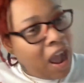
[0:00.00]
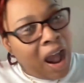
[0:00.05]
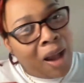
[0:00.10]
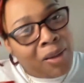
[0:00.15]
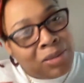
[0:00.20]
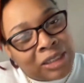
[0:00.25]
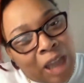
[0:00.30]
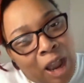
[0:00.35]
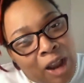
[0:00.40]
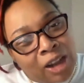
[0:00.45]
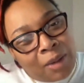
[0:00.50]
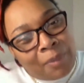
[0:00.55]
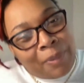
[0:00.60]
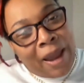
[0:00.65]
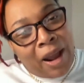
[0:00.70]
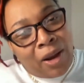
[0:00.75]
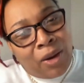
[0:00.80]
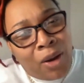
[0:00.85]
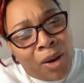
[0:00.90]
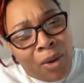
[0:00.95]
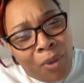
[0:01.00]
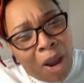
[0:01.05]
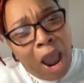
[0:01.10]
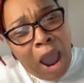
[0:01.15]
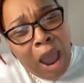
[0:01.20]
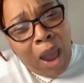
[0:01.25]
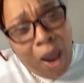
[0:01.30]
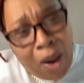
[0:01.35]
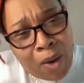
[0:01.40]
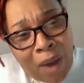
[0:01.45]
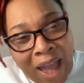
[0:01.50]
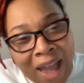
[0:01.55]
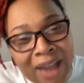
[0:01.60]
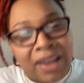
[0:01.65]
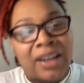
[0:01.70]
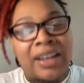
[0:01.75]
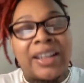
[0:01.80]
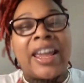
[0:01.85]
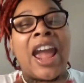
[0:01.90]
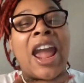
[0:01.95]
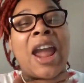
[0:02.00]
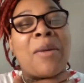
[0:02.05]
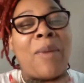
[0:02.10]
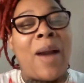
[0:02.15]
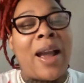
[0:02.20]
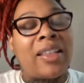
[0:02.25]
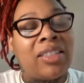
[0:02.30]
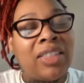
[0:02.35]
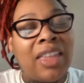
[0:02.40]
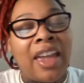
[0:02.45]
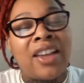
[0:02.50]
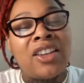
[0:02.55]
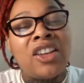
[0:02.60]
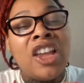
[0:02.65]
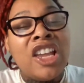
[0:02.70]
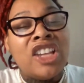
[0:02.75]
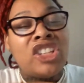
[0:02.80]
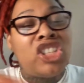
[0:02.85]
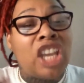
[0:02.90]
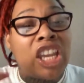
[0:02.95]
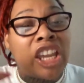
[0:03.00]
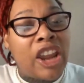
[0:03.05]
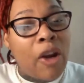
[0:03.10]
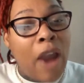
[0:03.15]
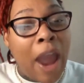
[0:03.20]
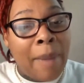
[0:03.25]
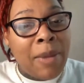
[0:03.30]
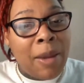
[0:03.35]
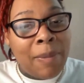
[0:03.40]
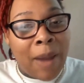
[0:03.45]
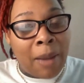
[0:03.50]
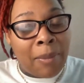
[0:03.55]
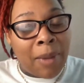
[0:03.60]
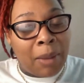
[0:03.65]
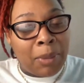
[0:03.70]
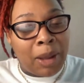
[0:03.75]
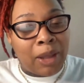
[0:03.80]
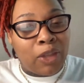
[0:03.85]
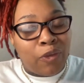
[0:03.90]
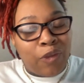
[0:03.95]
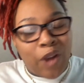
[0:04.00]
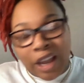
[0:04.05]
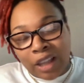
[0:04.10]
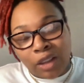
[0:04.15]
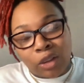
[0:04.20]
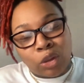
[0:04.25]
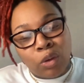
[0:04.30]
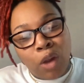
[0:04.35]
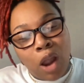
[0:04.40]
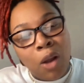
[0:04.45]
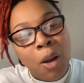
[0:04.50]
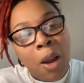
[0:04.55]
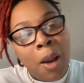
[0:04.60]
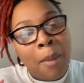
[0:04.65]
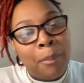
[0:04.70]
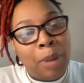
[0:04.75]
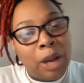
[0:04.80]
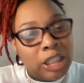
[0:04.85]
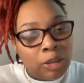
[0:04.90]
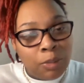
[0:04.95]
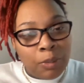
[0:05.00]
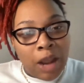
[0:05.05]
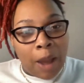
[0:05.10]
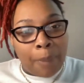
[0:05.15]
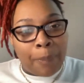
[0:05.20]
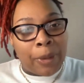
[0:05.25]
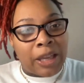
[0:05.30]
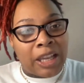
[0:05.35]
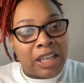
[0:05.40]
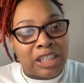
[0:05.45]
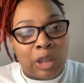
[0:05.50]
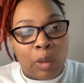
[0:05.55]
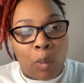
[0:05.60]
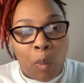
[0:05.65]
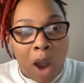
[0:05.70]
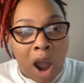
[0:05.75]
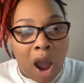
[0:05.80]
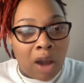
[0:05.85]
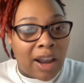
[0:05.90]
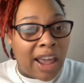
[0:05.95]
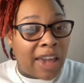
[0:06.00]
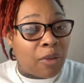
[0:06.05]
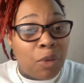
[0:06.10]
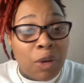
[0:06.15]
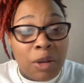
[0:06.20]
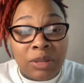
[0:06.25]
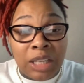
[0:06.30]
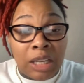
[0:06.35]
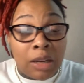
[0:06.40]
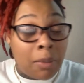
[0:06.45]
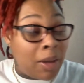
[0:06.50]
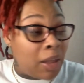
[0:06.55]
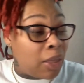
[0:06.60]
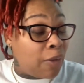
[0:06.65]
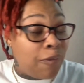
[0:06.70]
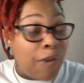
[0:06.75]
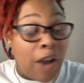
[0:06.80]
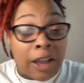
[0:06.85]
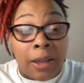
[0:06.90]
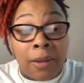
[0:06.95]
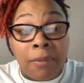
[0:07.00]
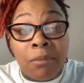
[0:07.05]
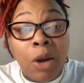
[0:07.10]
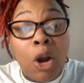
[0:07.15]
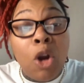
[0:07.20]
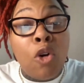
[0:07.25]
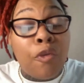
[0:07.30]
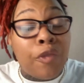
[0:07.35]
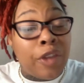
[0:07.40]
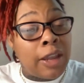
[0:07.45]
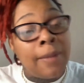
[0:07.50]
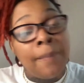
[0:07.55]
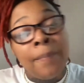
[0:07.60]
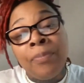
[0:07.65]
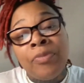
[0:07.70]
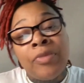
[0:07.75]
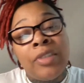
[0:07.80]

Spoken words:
I'm talking about, woo! I could have came right there. She grabbed me by my motherfucking throat, pushed me up against the wall like we was in a motherfucking movie.